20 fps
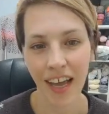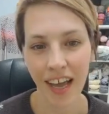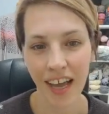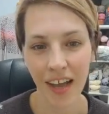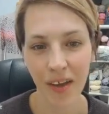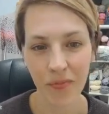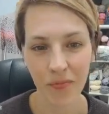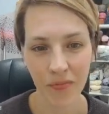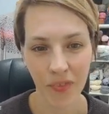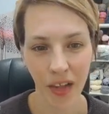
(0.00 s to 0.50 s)

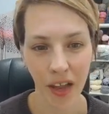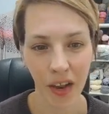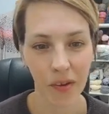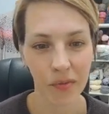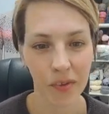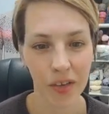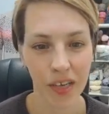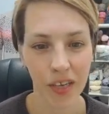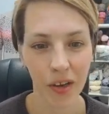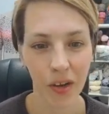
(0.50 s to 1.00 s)

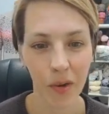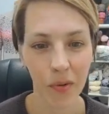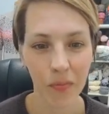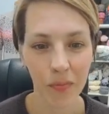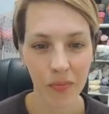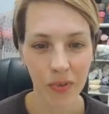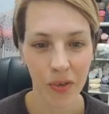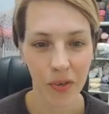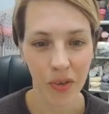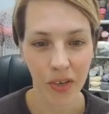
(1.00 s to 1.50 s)
And we
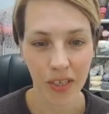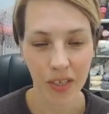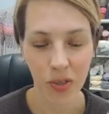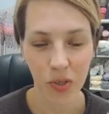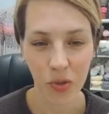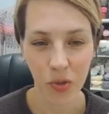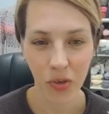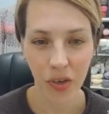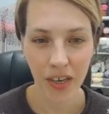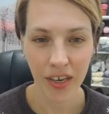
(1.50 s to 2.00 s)
hope you
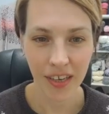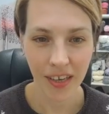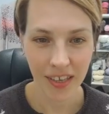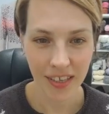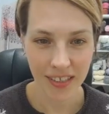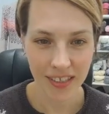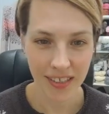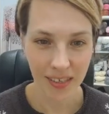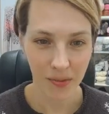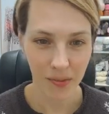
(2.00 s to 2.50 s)
can join,
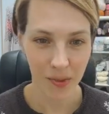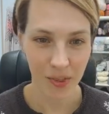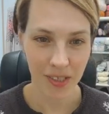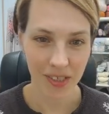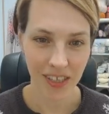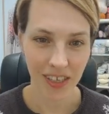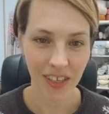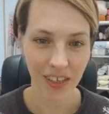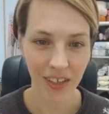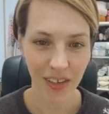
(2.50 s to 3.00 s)
because it
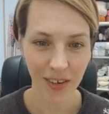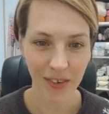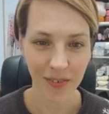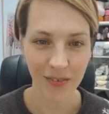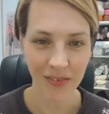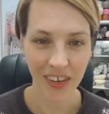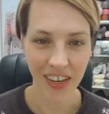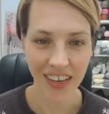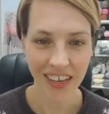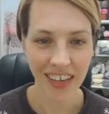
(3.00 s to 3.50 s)
was a lot
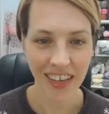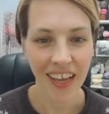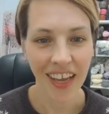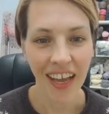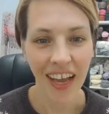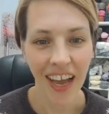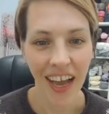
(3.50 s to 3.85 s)
of fun.